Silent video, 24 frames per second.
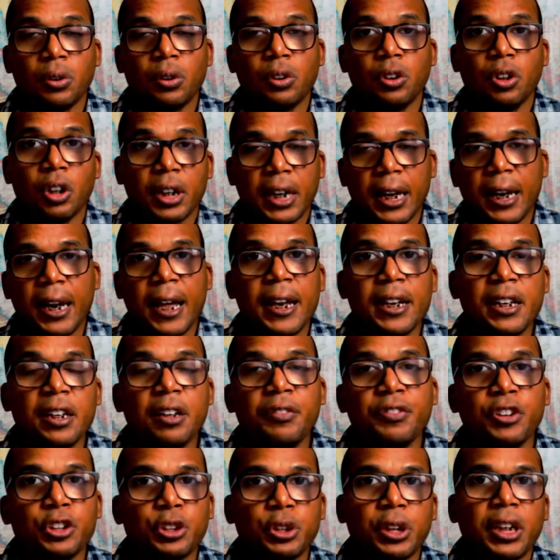look at any
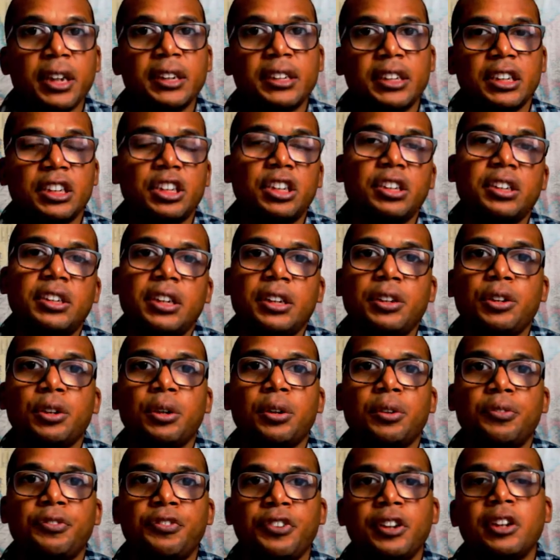of your transitions in
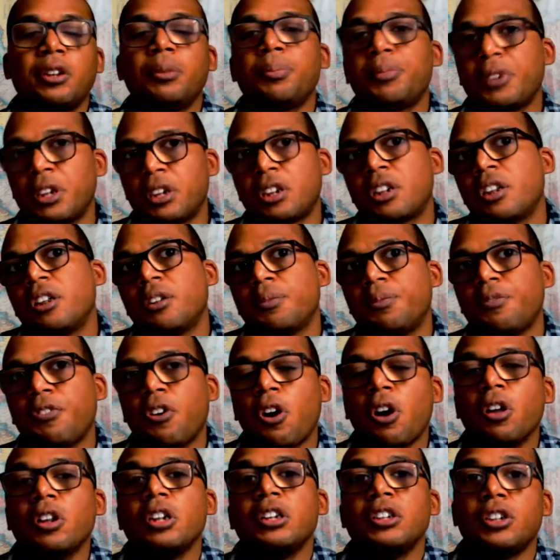your film, they're going to
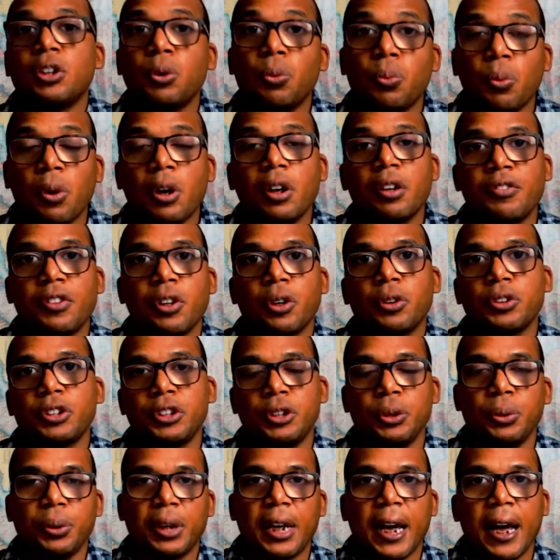fall into one of those
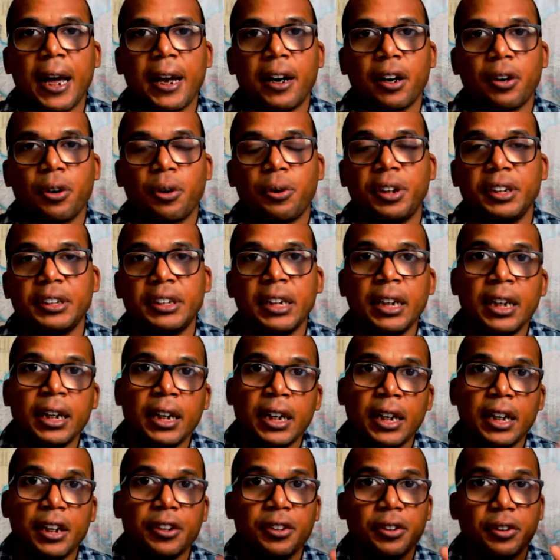two categories.
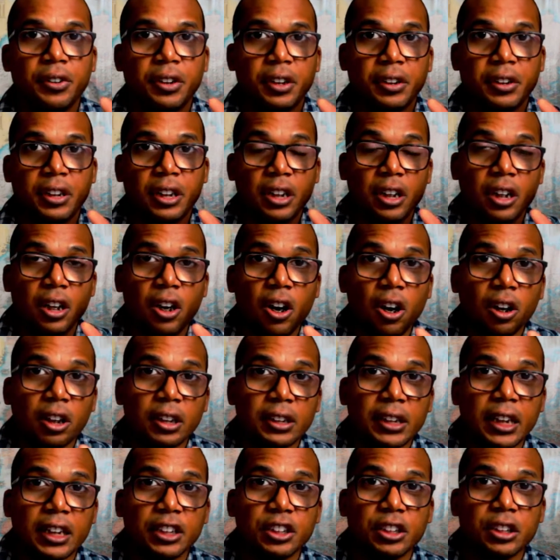Either they're going to call
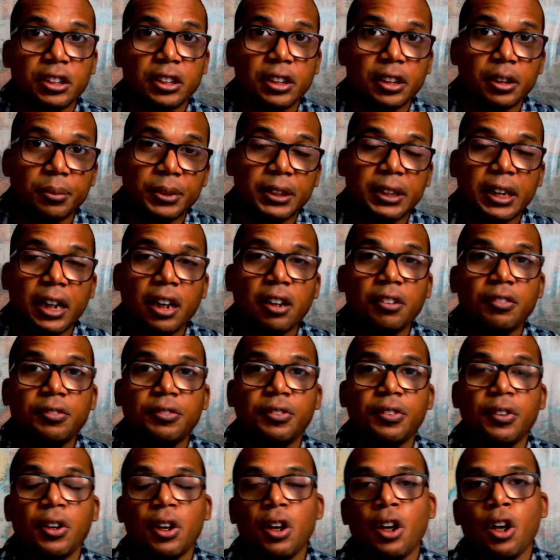attention to
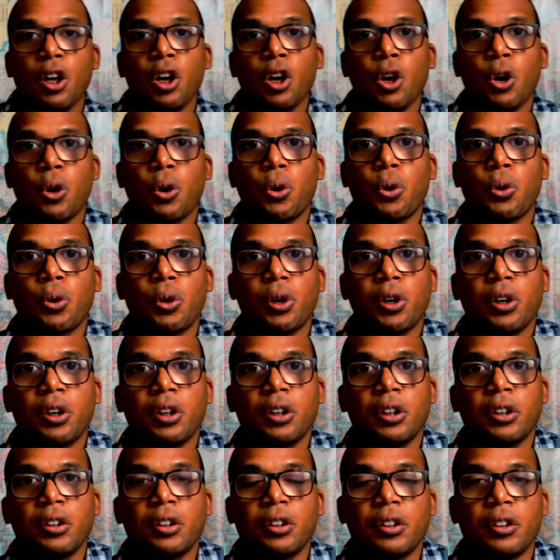themselves, or
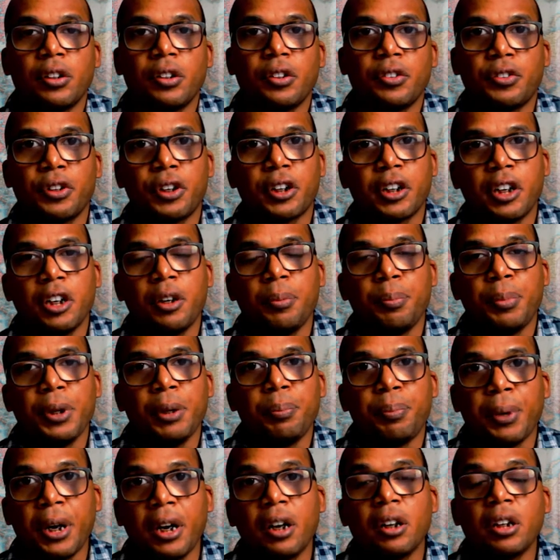they're going to be
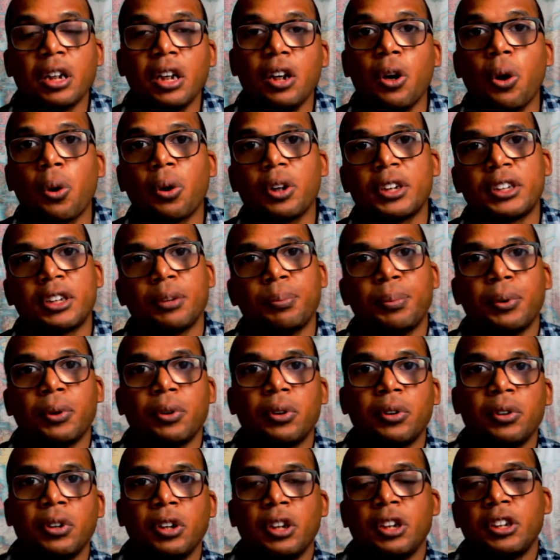barely
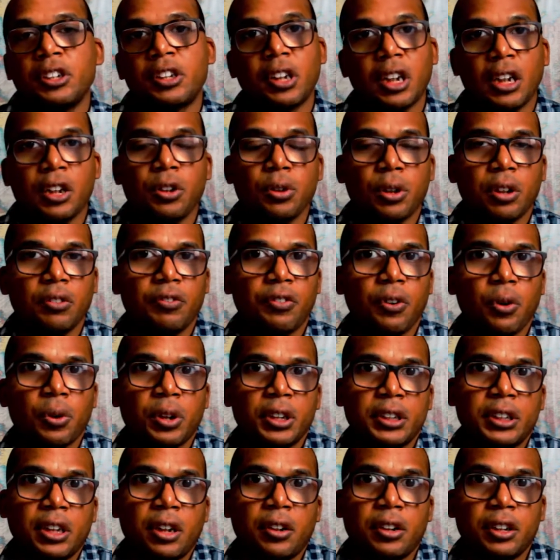noticeable so that you can
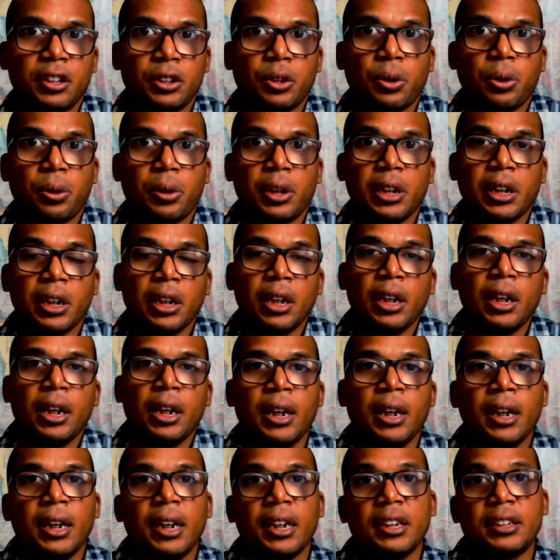focus on the story.
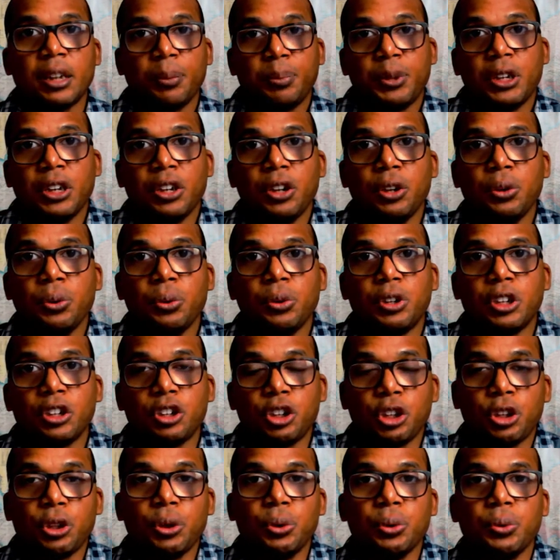It's up to you to
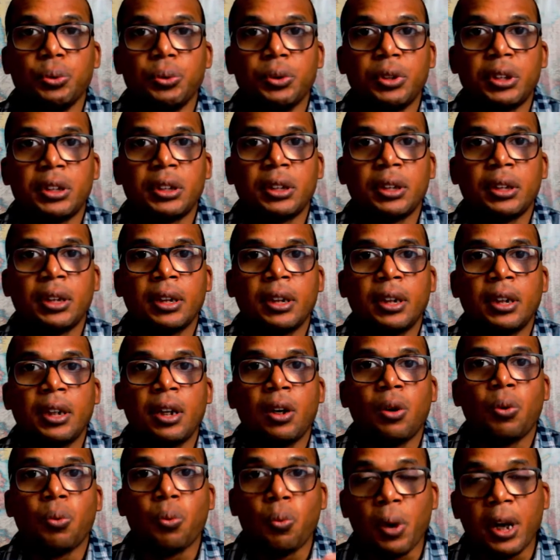choose
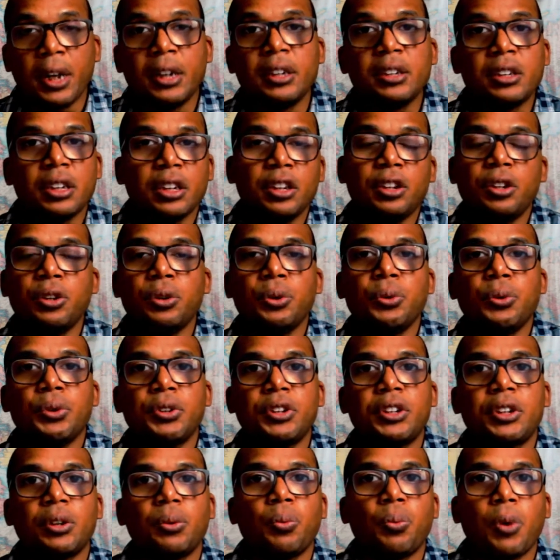when to
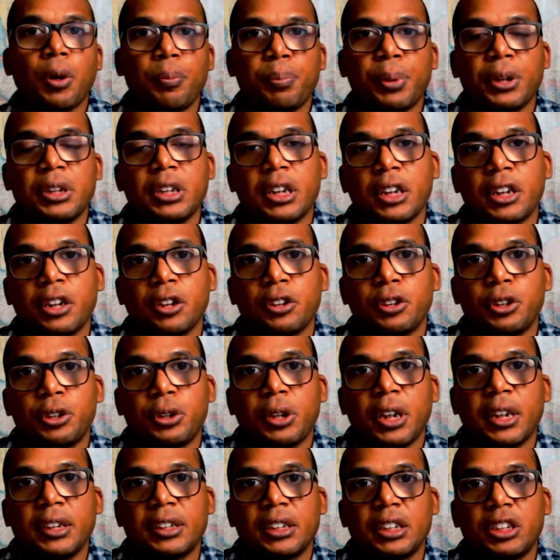use what particular
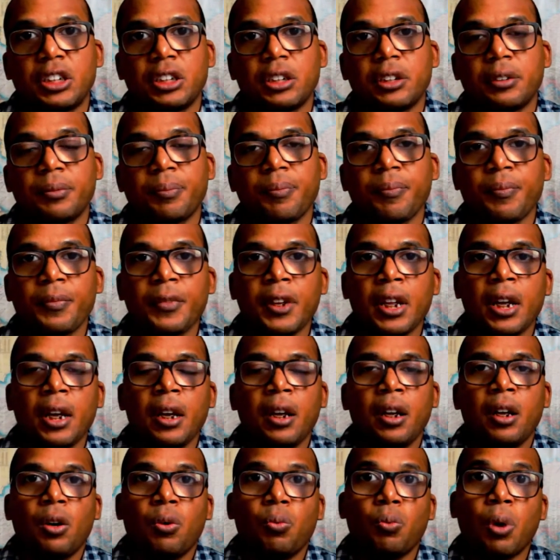transition.
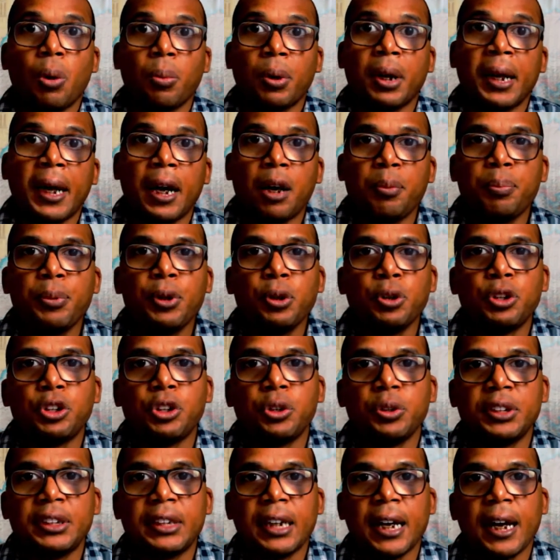What will help you
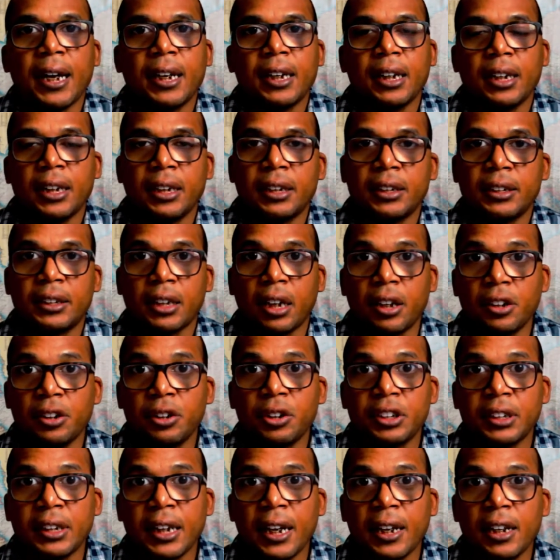choose that is
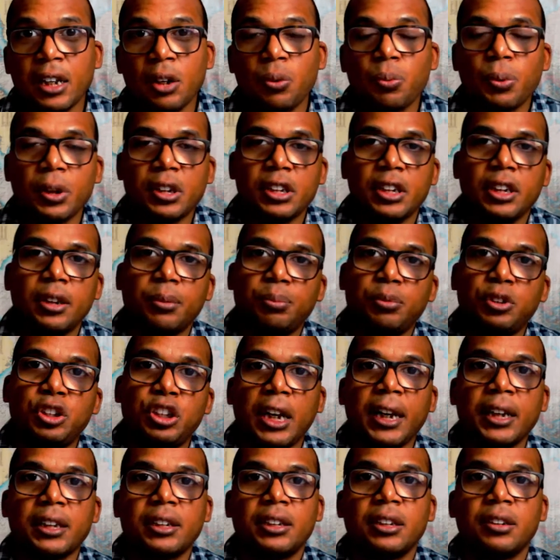understanding what the
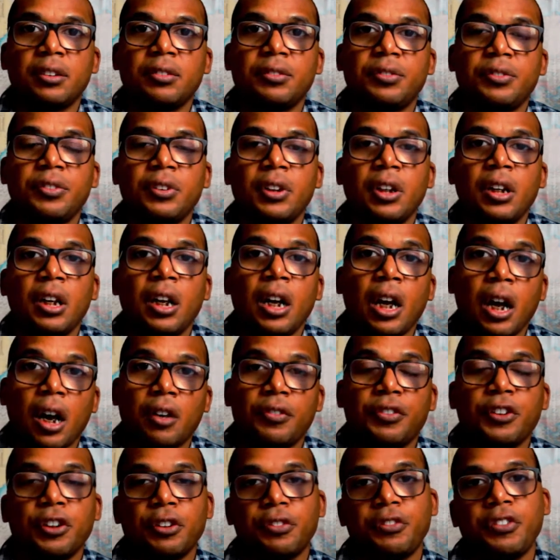objective
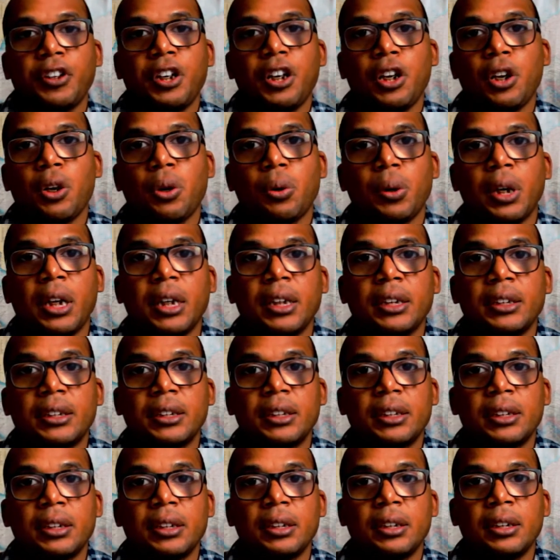of your video
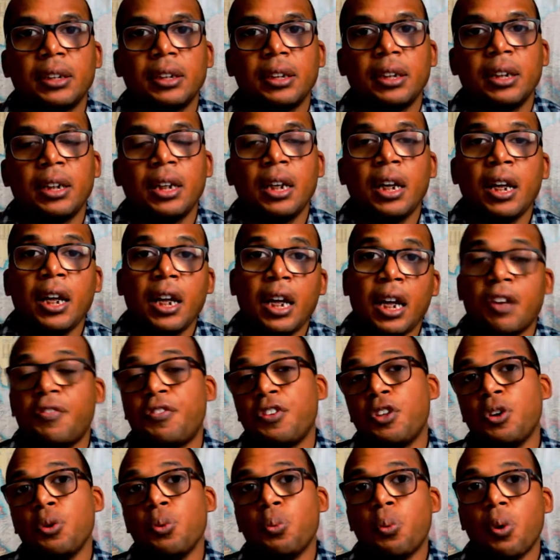is. If
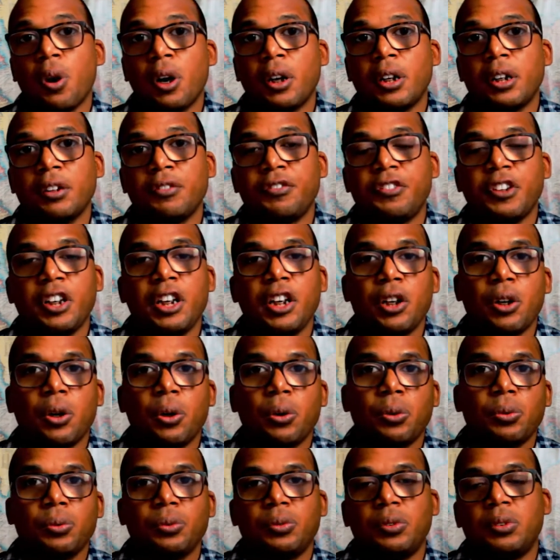you want a
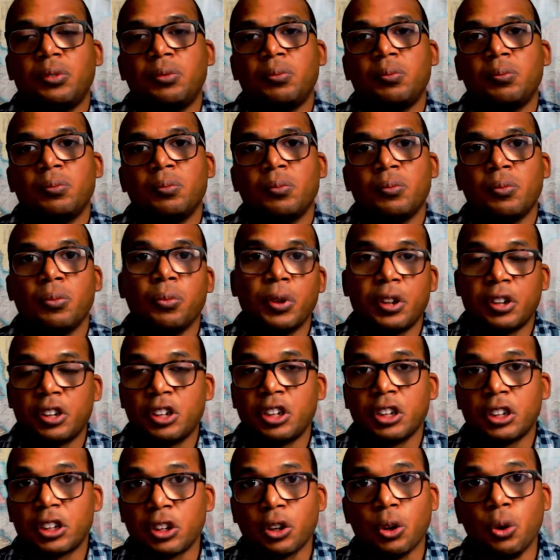video with
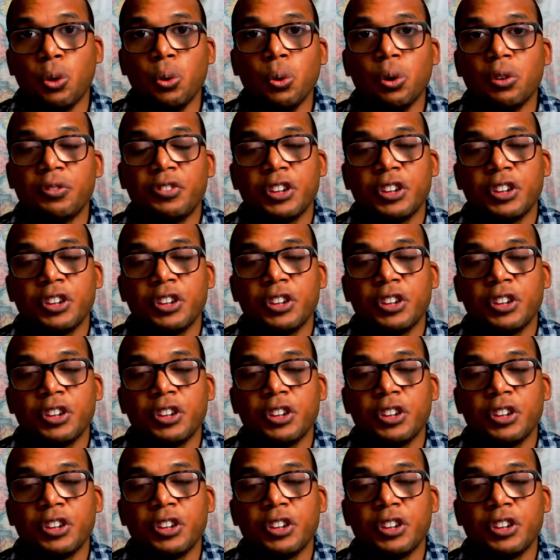just cool